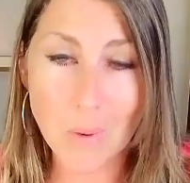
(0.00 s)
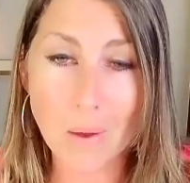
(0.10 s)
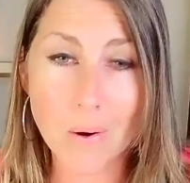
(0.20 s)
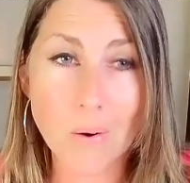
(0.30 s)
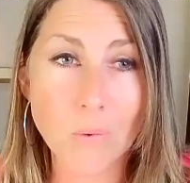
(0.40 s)

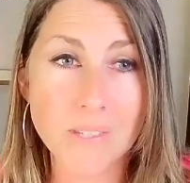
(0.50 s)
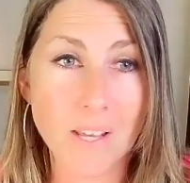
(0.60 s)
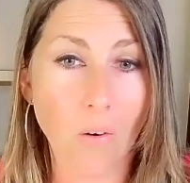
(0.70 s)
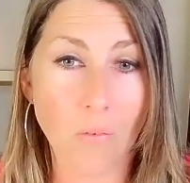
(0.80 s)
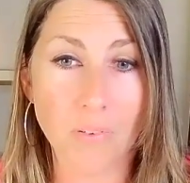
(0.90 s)
about our own
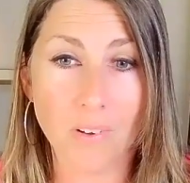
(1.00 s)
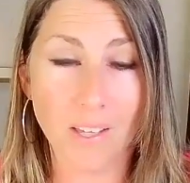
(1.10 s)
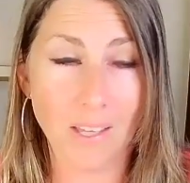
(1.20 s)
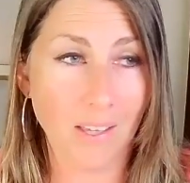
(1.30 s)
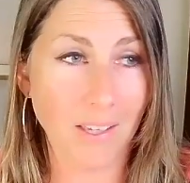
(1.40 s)
self,
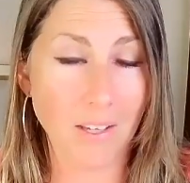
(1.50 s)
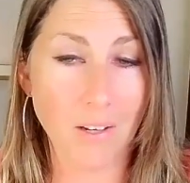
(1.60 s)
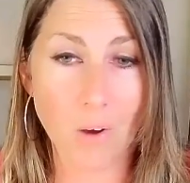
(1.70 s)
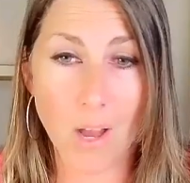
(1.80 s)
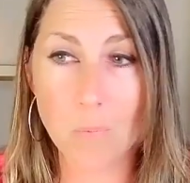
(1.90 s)
you
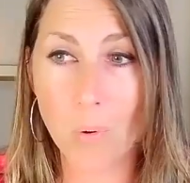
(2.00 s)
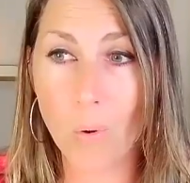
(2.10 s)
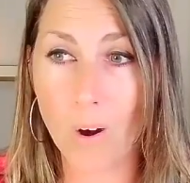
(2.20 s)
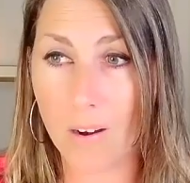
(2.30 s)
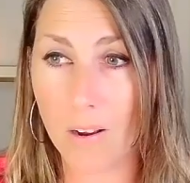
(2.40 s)
know, I'm
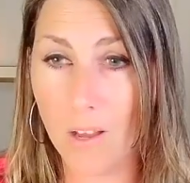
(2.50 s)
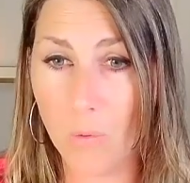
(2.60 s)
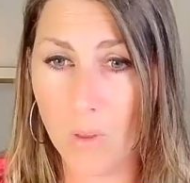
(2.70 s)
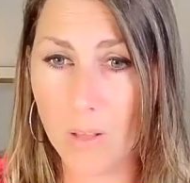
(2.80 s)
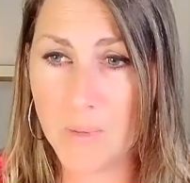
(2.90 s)
bored.
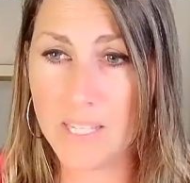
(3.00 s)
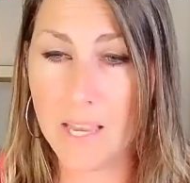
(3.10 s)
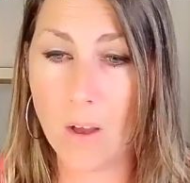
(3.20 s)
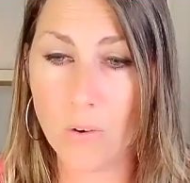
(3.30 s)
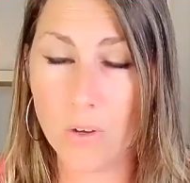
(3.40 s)
Well, let me see
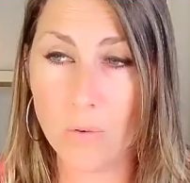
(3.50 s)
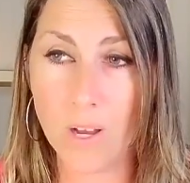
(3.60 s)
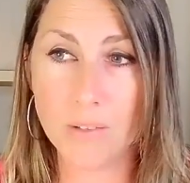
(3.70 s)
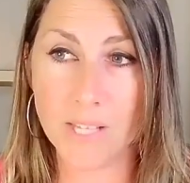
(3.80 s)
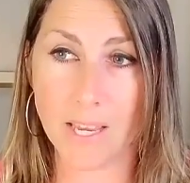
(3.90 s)
who
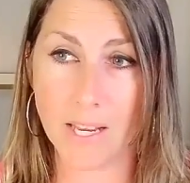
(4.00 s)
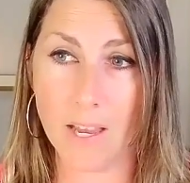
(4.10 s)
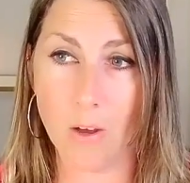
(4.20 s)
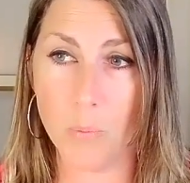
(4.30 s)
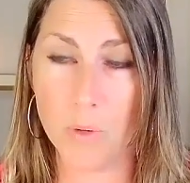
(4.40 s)
else I can
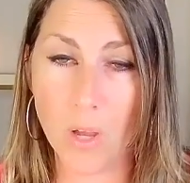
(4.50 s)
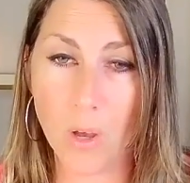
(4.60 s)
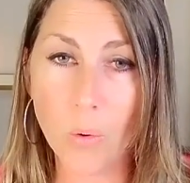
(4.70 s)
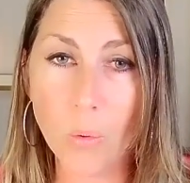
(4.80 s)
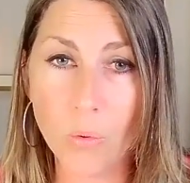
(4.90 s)
help.
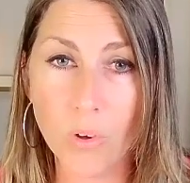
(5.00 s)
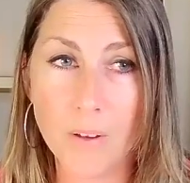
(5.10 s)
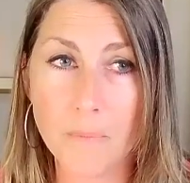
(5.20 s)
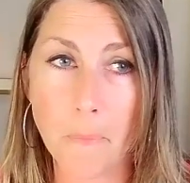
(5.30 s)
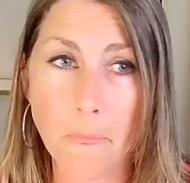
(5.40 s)
No.
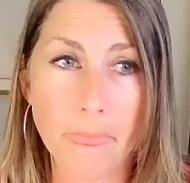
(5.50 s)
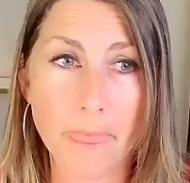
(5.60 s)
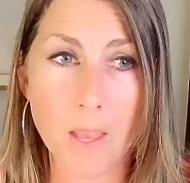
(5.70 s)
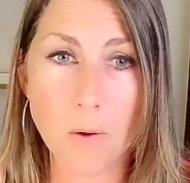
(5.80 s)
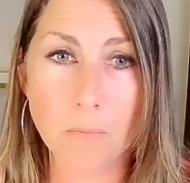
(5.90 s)

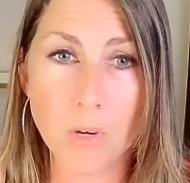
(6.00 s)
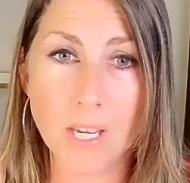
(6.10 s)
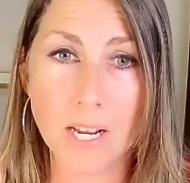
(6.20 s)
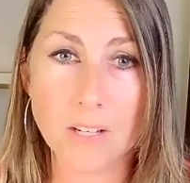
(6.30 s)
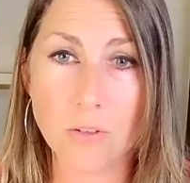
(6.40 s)
What
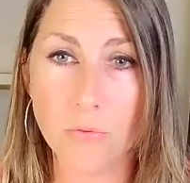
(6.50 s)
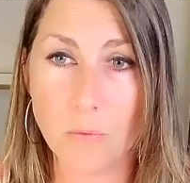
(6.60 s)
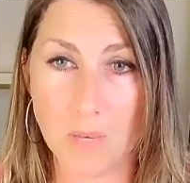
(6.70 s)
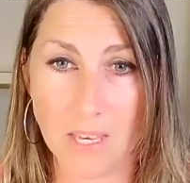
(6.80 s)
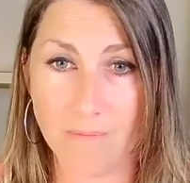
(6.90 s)
can I do for
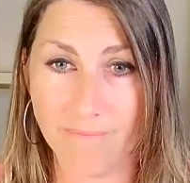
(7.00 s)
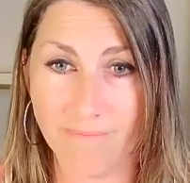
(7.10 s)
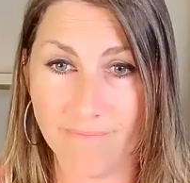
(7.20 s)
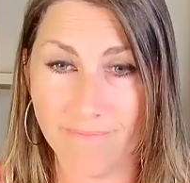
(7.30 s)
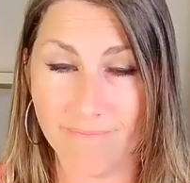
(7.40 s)
me?
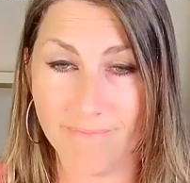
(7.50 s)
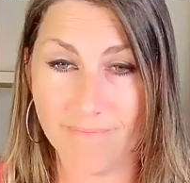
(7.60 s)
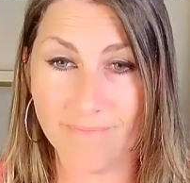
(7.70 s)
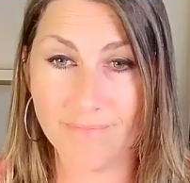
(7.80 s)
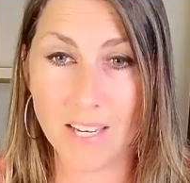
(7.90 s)

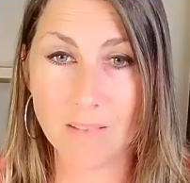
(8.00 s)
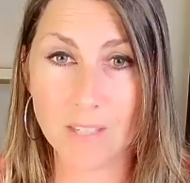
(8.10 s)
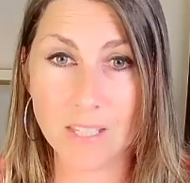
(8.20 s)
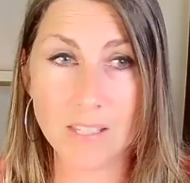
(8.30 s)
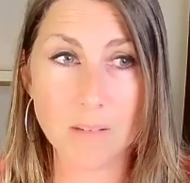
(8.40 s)
Yeah,
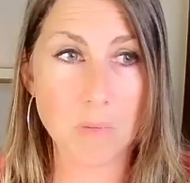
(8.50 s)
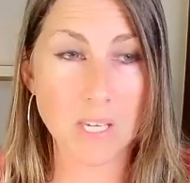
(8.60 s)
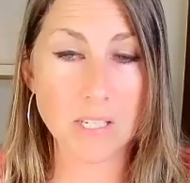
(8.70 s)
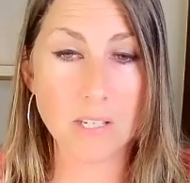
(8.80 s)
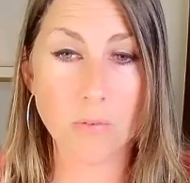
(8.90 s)
this is a
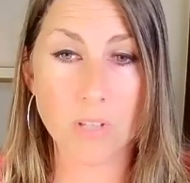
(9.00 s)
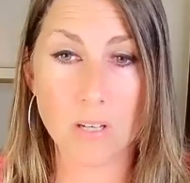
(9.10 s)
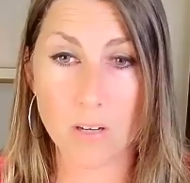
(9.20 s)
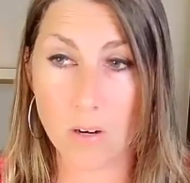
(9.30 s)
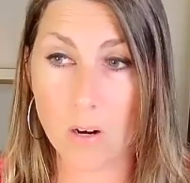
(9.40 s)
big deal within
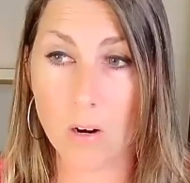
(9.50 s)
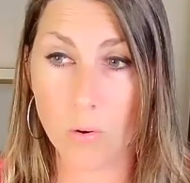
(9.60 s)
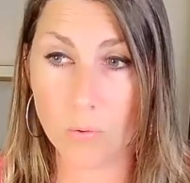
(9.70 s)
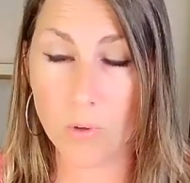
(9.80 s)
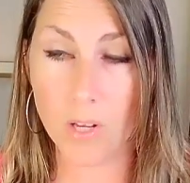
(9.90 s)
in
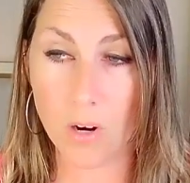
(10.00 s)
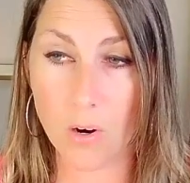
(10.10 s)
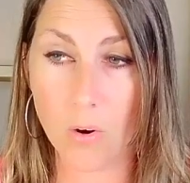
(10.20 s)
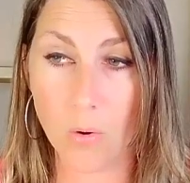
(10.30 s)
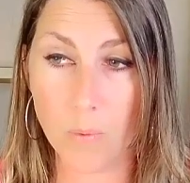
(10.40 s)
our
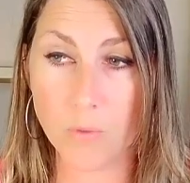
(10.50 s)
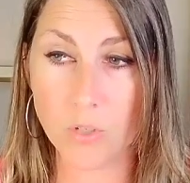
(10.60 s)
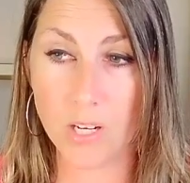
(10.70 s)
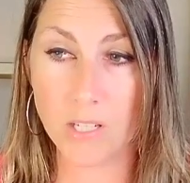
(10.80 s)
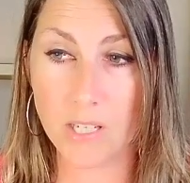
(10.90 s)
home. I'm
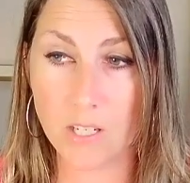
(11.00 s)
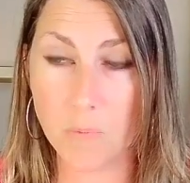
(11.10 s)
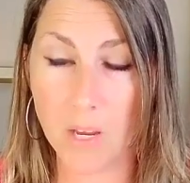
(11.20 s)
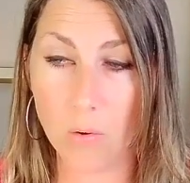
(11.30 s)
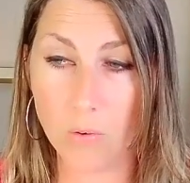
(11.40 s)
trying to teach
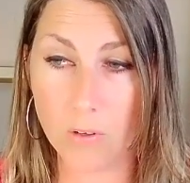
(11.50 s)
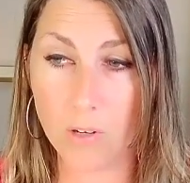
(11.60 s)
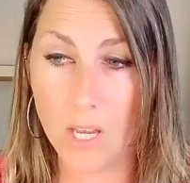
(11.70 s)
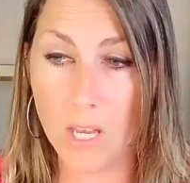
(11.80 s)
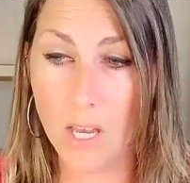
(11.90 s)
my older